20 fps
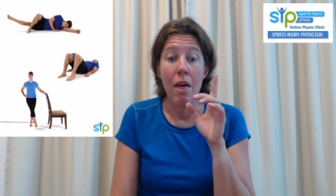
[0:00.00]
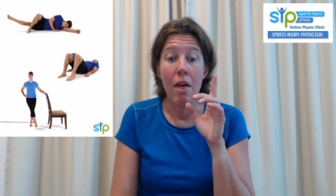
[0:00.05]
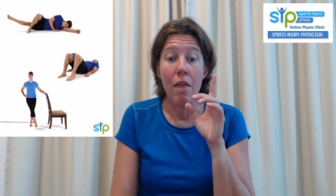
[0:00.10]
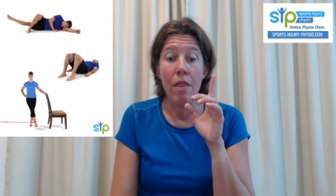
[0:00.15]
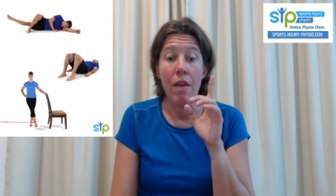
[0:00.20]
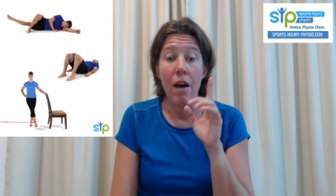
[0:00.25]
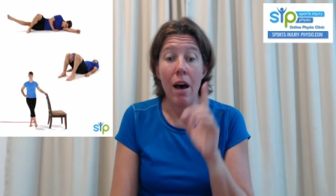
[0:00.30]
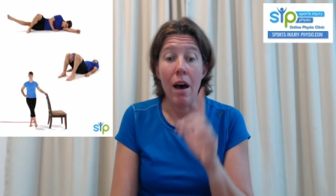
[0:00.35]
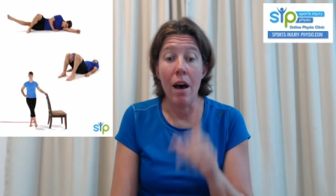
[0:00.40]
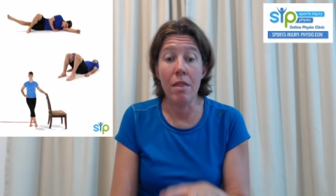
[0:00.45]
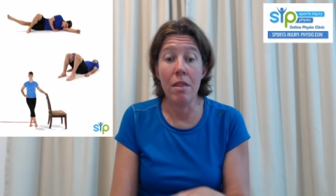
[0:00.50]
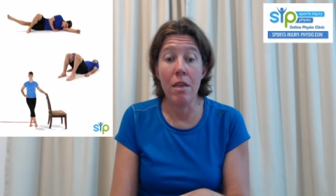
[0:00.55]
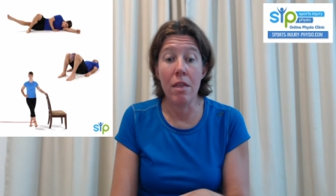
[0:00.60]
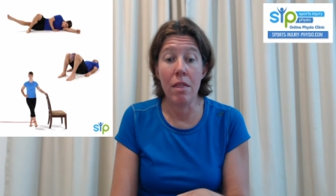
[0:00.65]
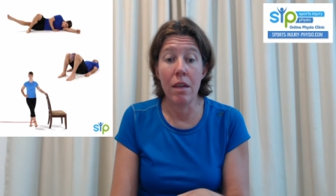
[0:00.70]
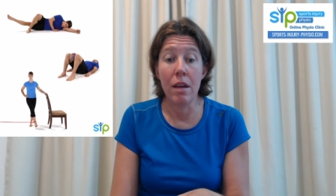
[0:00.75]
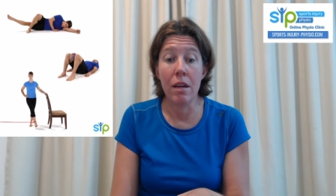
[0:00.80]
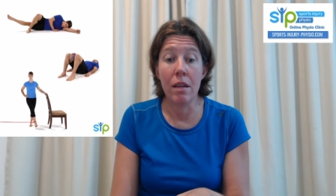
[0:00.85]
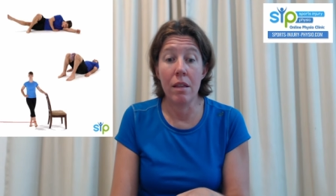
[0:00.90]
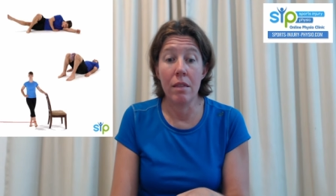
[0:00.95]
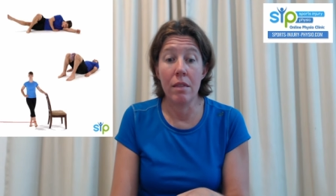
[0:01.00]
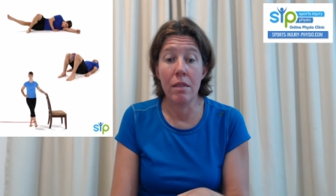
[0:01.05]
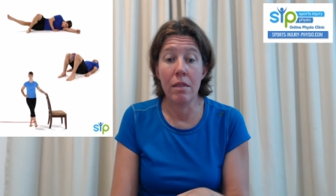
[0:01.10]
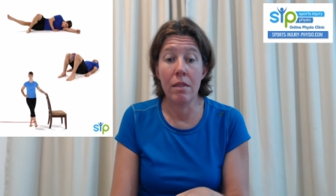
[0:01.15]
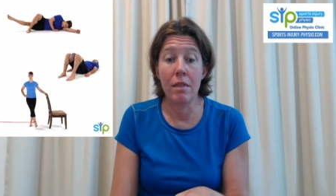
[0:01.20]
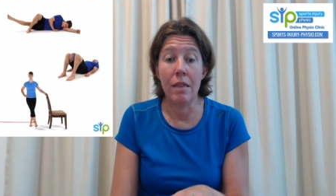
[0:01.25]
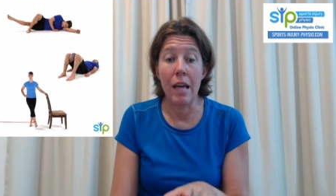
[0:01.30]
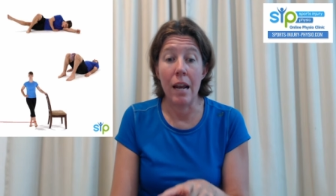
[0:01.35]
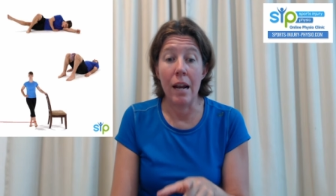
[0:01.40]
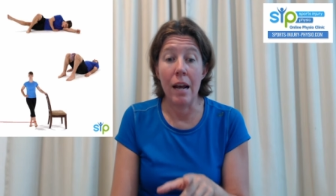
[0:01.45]
The other thing
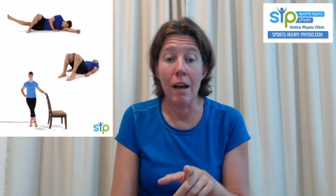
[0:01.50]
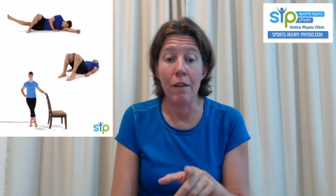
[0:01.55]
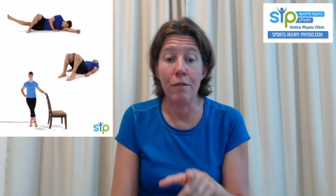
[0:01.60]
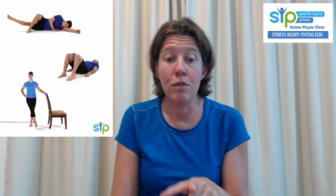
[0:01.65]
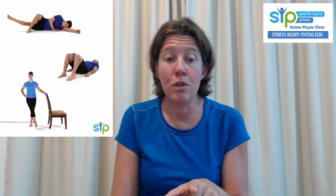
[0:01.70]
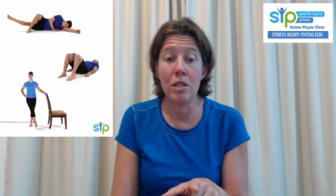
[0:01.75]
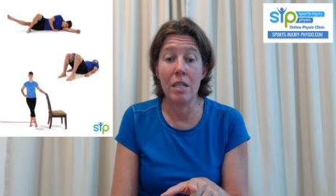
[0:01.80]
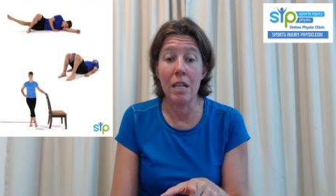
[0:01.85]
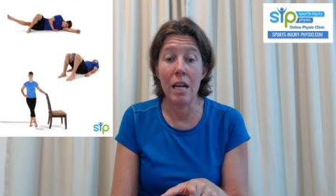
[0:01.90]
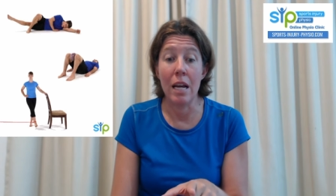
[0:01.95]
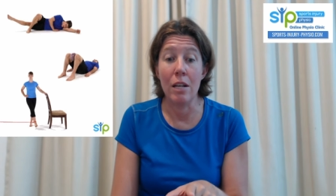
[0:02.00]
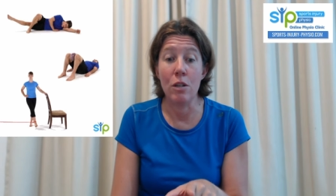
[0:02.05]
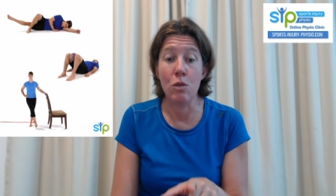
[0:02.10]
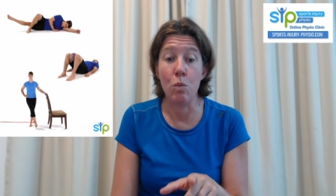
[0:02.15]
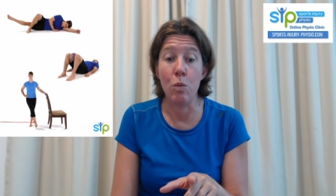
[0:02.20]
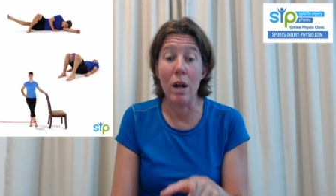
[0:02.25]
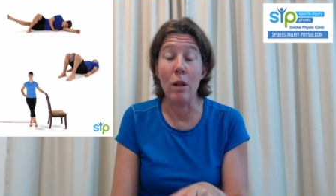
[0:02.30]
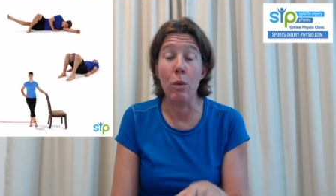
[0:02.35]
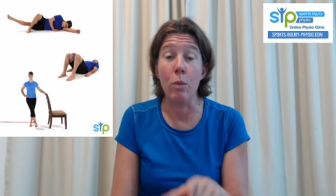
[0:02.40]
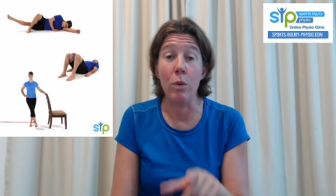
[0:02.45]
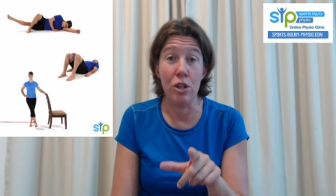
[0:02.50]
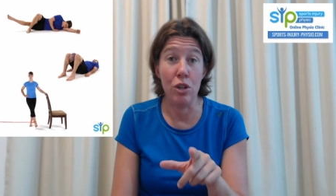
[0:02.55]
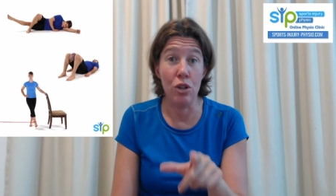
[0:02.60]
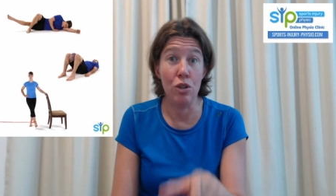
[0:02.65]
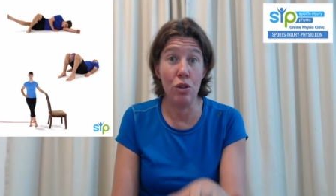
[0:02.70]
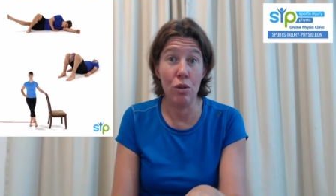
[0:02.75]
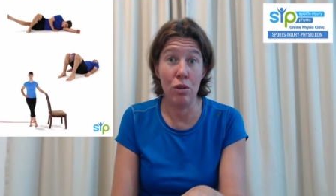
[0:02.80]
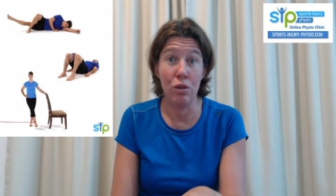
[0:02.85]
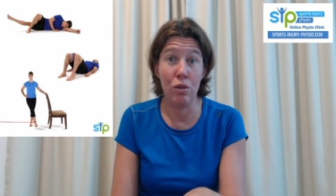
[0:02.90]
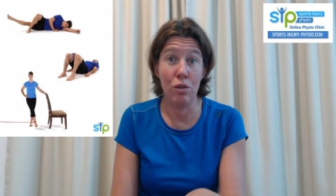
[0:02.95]
that I have to say as well, when you
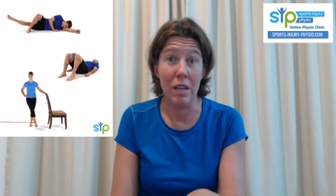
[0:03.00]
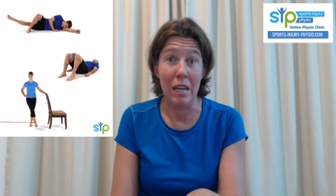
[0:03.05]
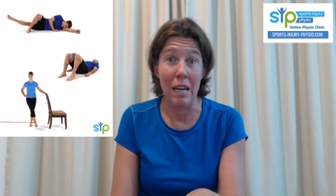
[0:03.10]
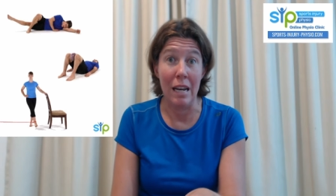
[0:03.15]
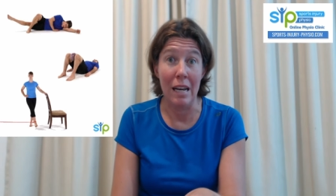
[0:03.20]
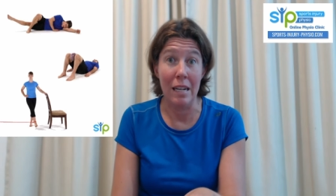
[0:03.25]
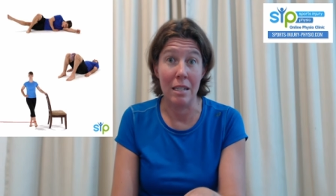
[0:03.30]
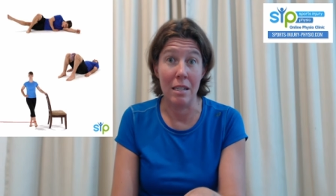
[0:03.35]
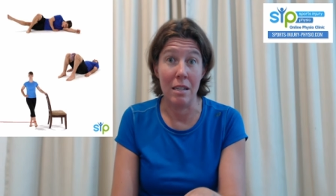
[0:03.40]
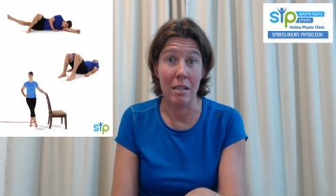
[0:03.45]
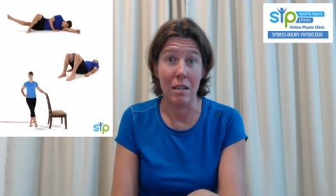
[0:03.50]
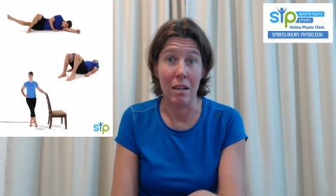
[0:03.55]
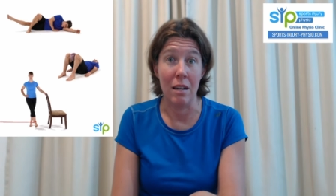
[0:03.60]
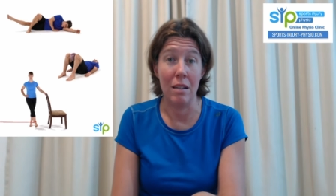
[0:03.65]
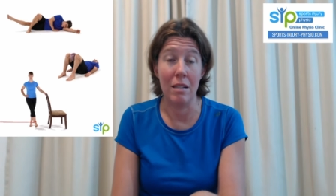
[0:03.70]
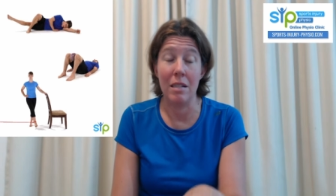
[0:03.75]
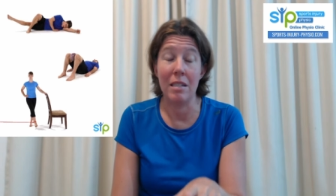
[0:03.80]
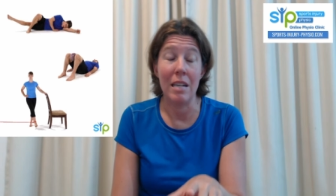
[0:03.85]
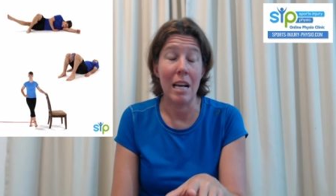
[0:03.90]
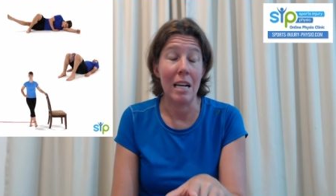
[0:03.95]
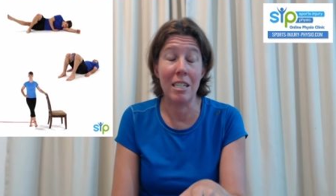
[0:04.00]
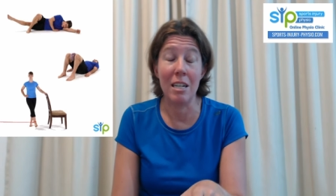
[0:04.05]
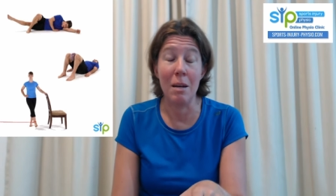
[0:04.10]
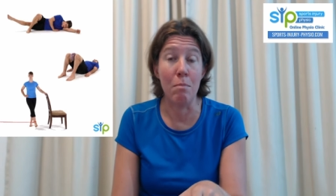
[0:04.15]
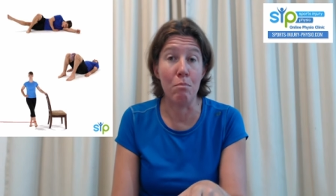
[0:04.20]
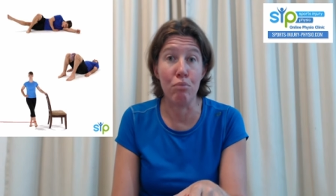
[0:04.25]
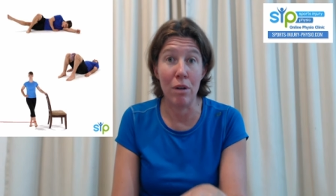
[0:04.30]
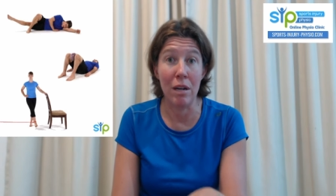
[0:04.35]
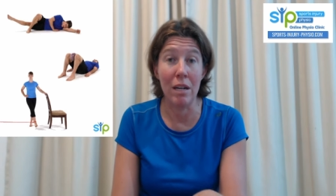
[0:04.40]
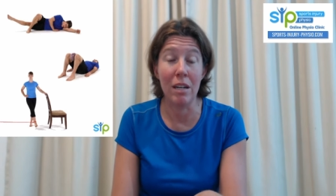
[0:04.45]
do that exercise, it's actually
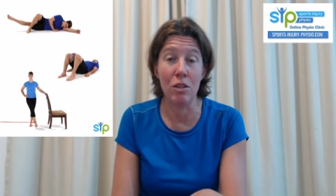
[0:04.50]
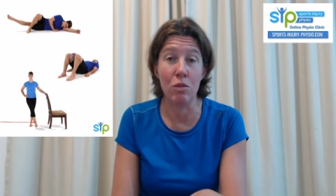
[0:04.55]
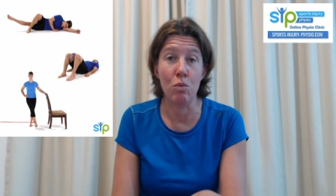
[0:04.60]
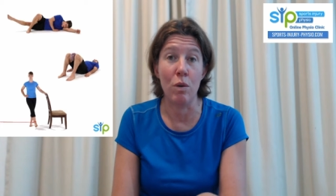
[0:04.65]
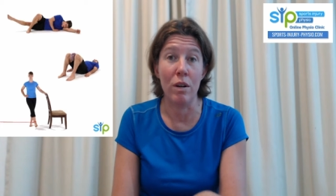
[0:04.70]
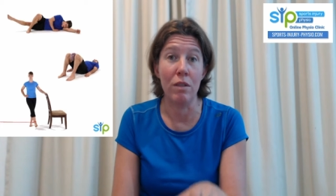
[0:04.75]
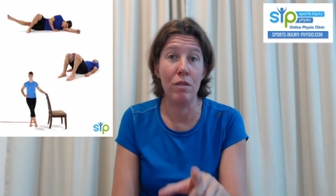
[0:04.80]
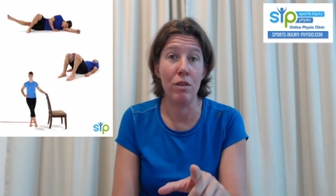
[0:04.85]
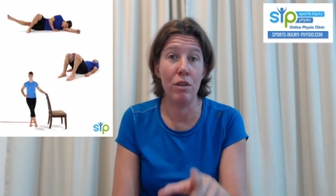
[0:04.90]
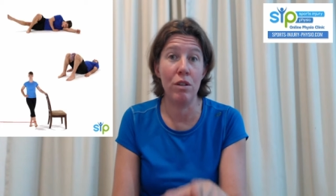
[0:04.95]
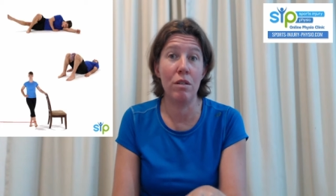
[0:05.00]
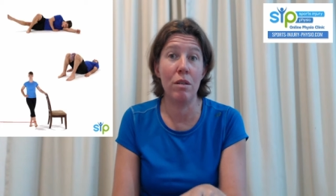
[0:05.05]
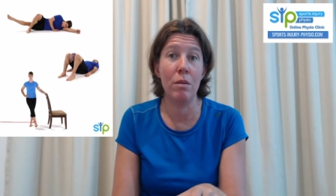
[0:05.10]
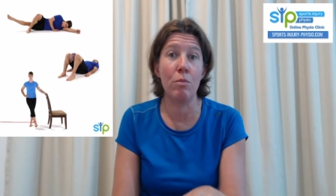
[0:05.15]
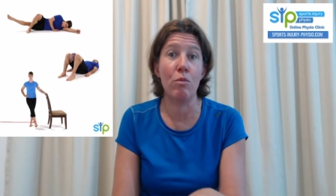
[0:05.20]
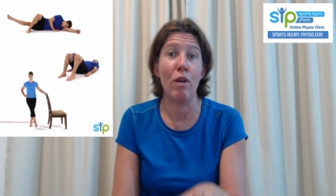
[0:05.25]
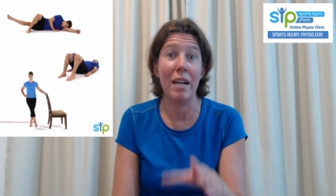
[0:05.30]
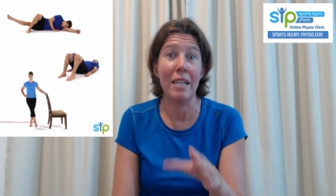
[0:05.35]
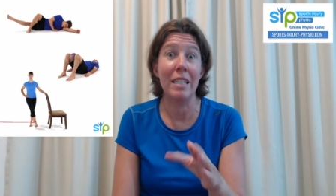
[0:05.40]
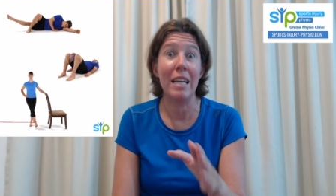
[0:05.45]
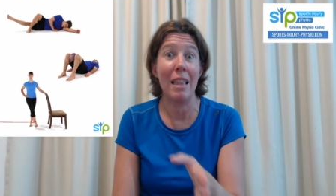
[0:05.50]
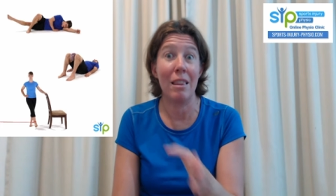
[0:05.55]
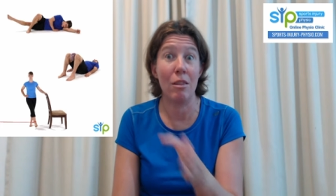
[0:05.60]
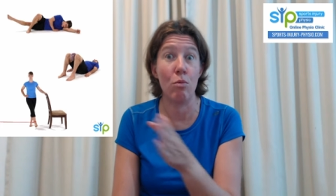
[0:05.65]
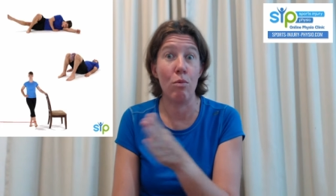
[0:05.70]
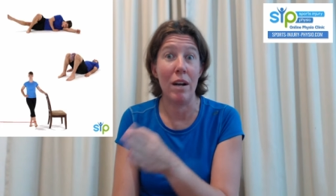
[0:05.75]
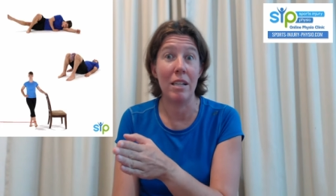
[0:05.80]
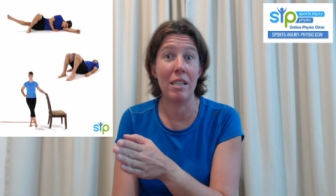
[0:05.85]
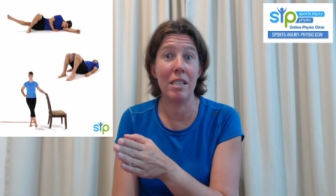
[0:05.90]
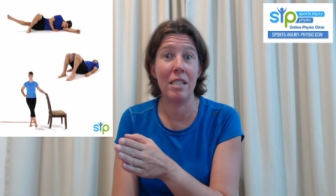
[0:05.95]
a brilliant one if you do them right at the
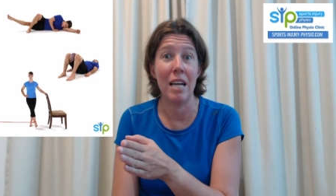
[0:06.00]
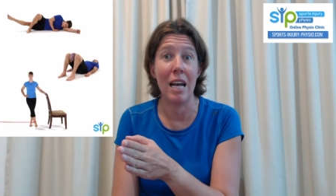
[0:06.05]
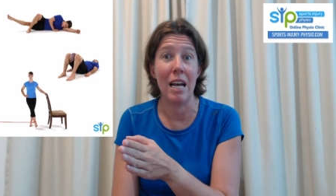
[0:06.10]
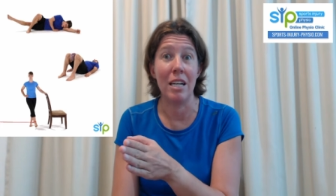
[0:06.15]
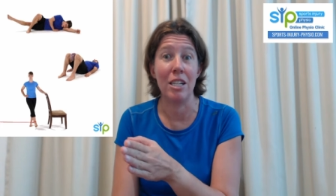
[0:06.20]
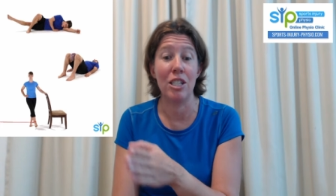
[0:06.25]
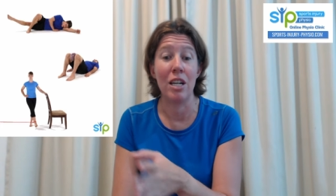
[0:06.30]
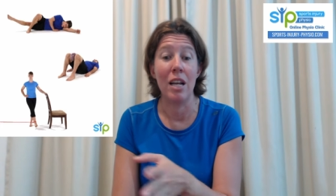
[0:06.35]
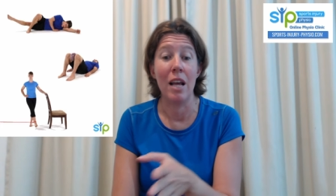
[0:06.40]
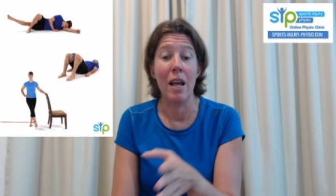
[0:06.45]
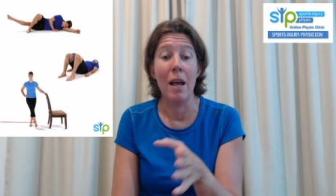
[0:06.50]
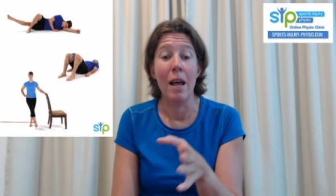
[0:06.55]
right stage,